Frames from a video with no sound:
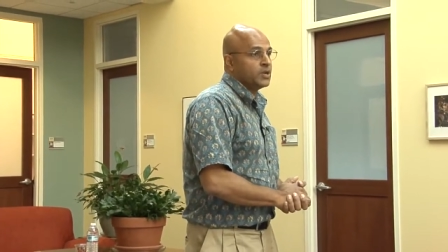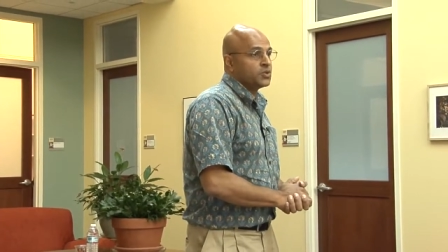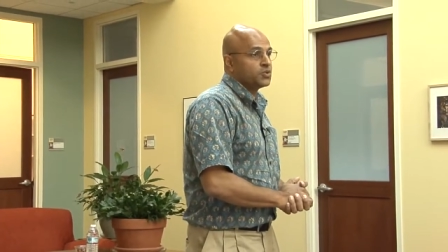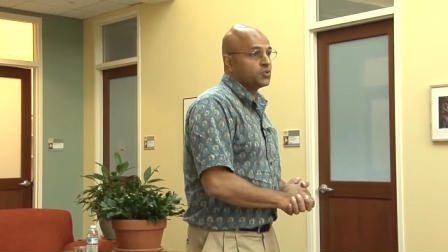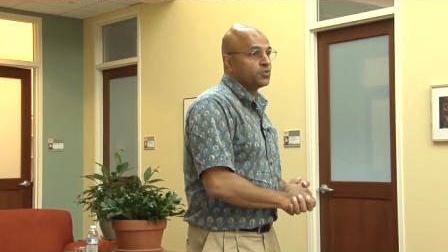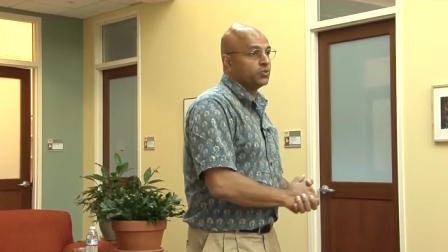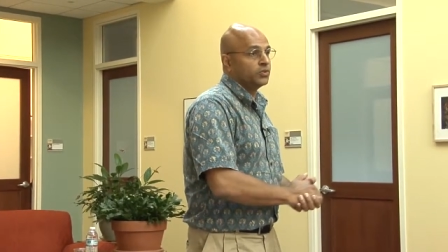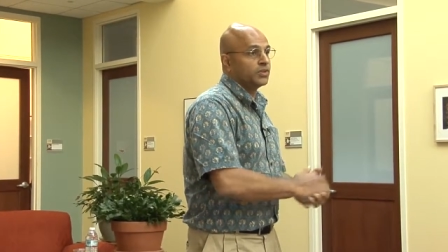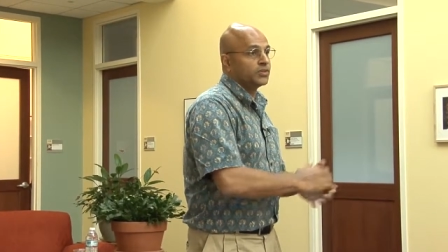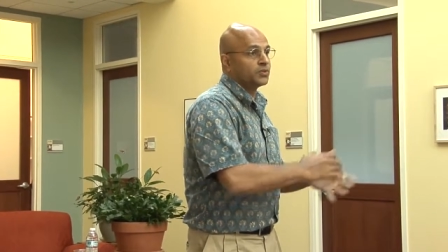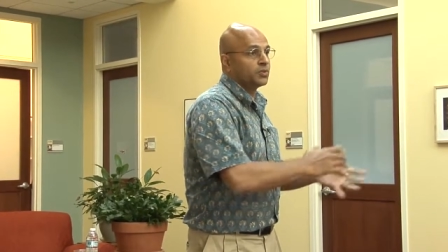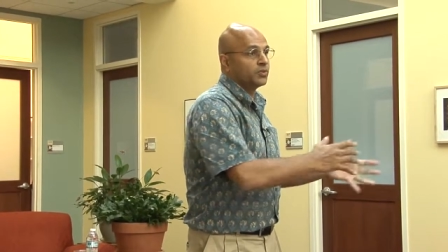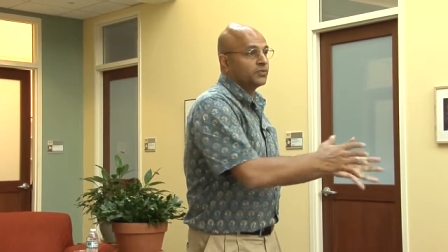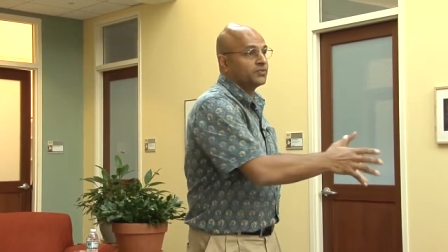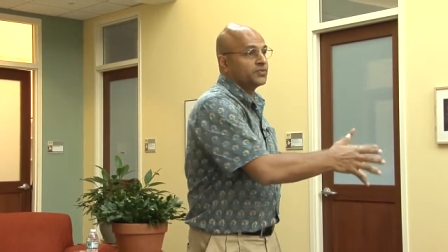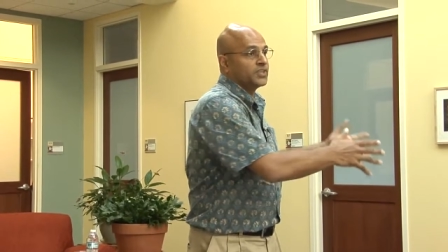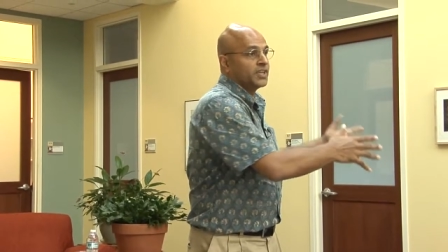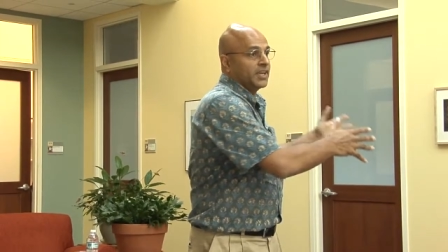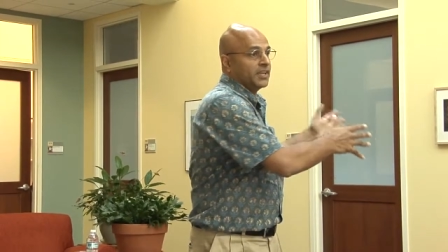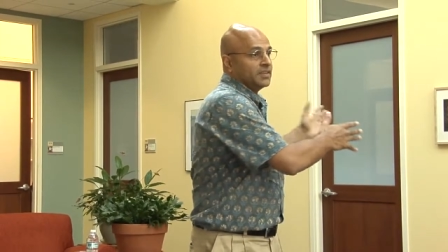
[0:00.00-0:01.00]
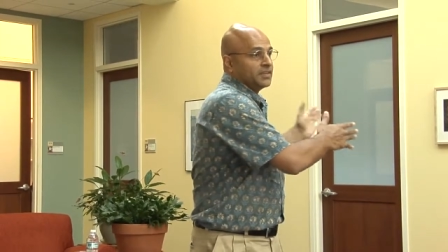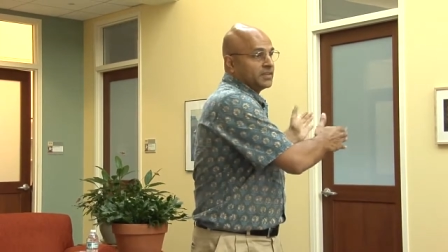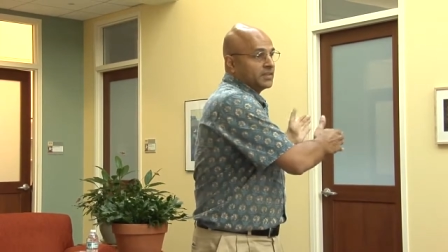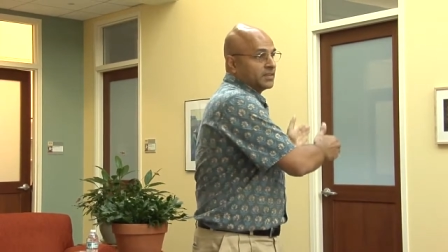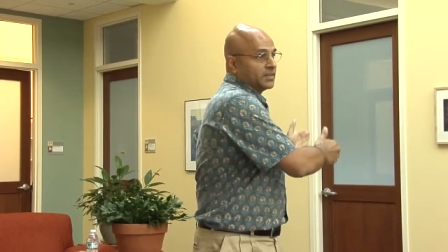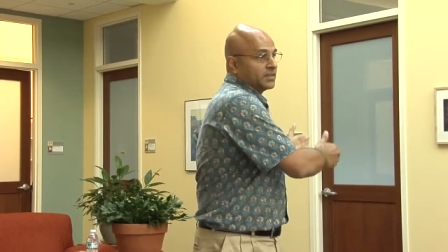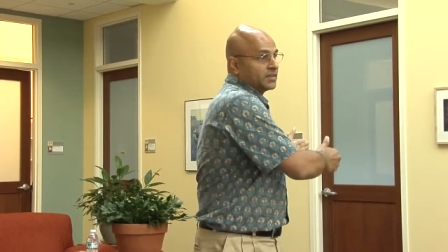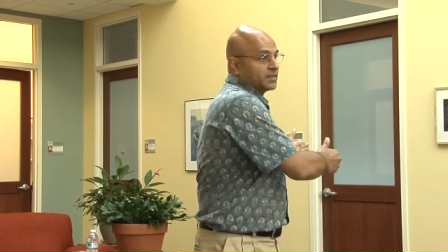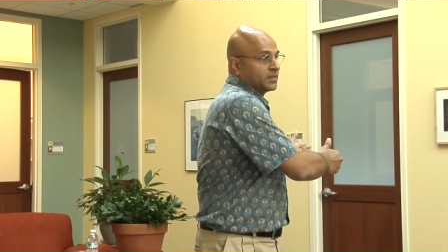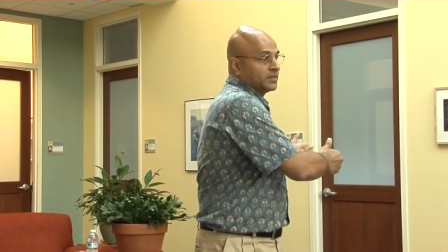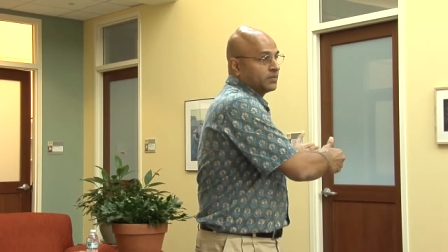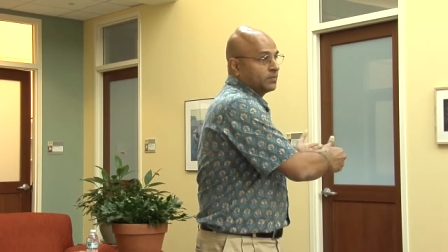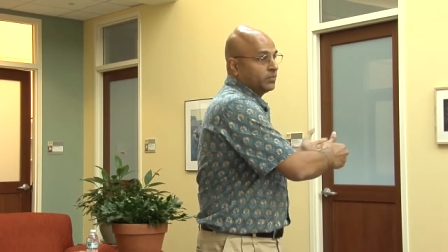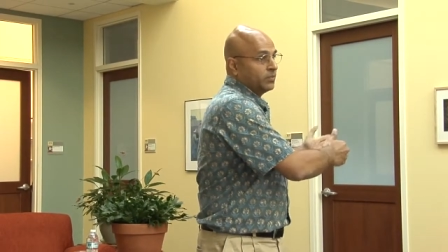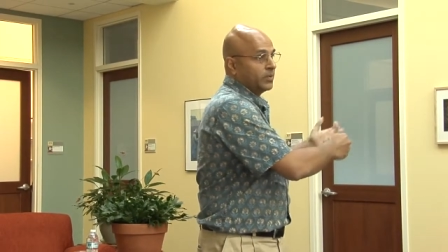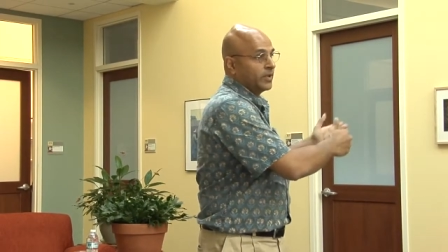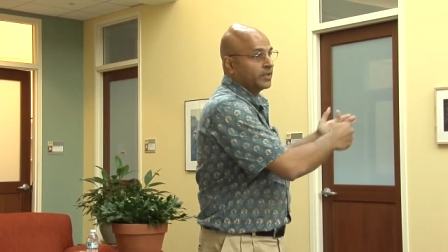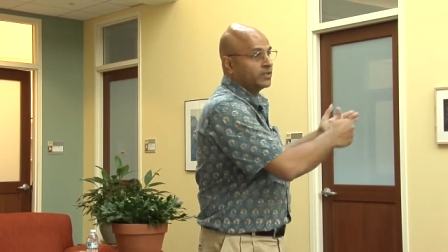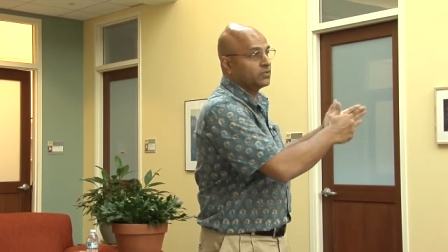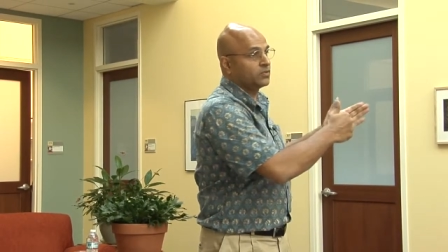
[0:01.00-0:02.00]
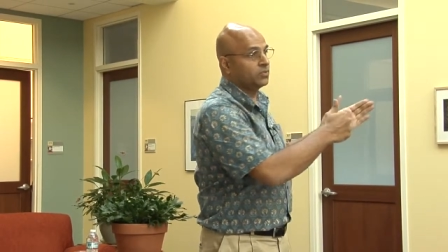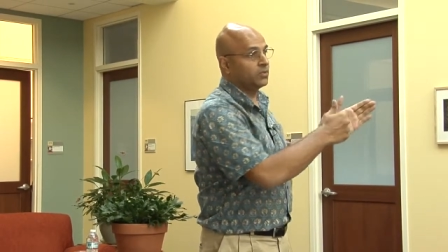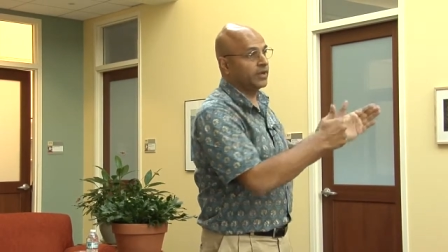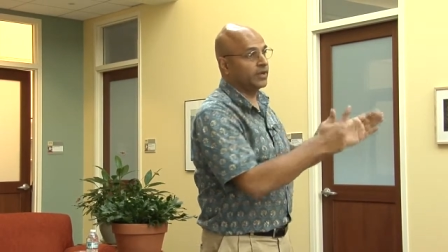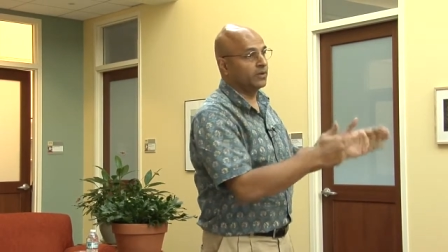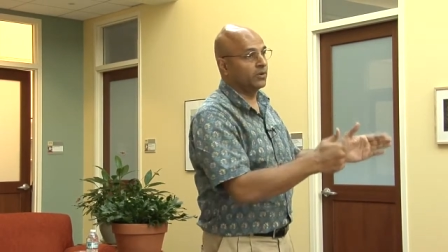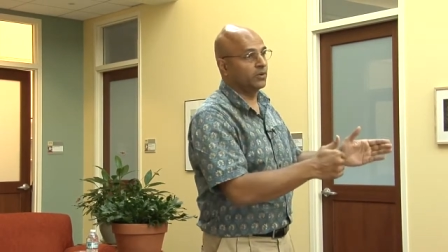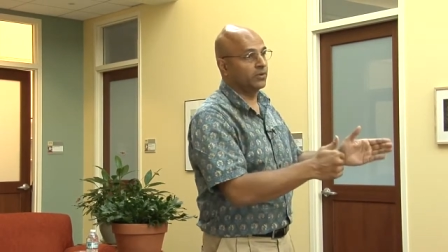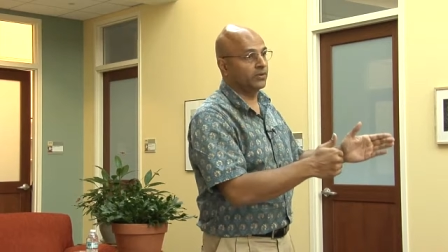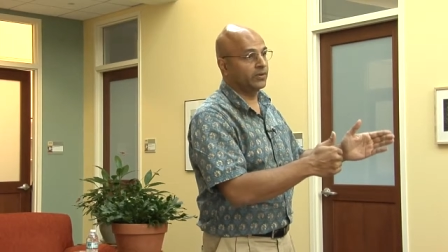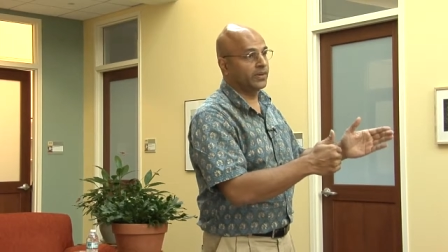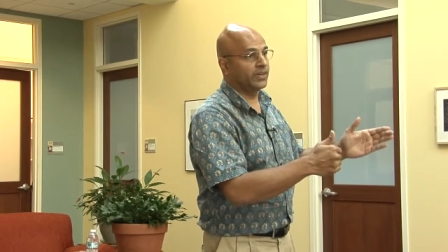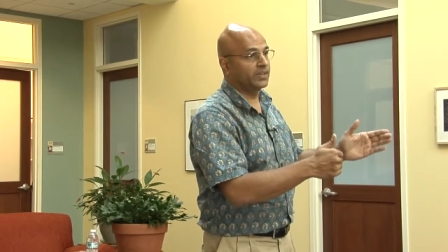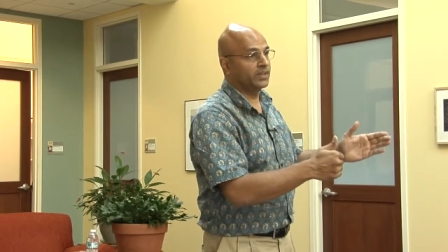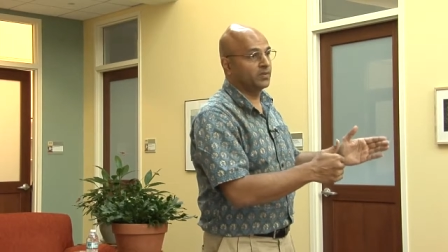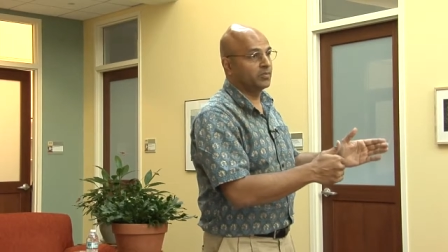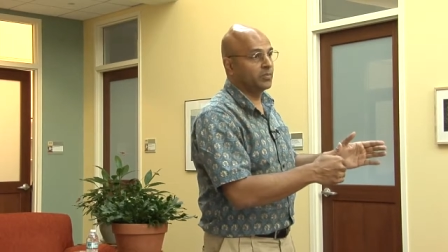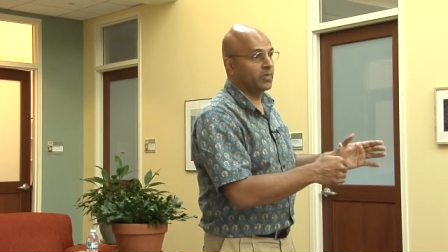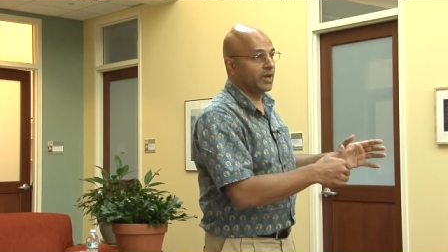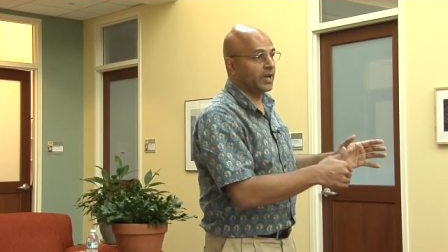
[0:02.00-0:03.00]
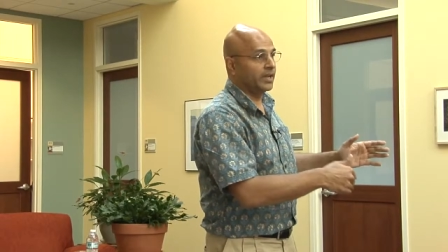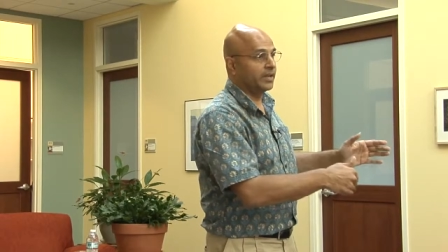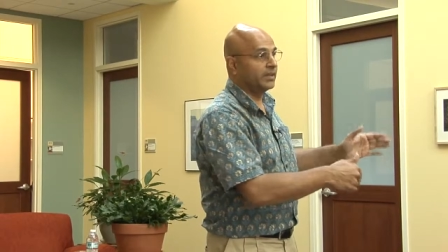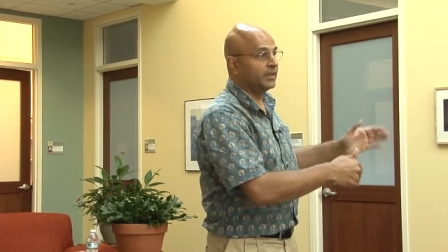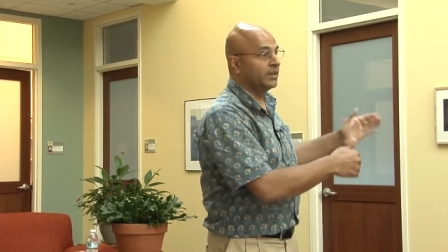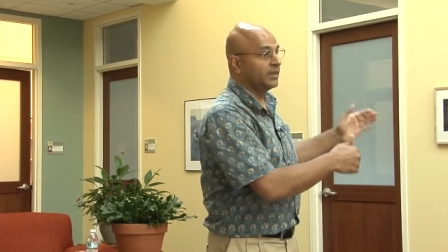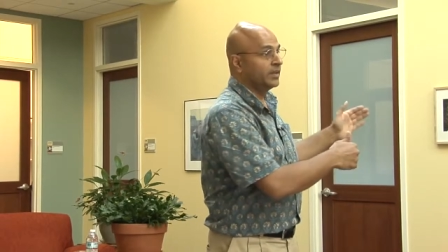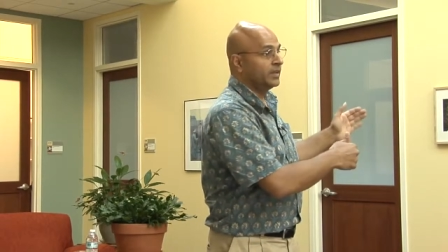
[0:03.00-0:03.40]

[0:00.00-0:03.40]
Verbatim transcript: to the sort of changes which were inaugurated by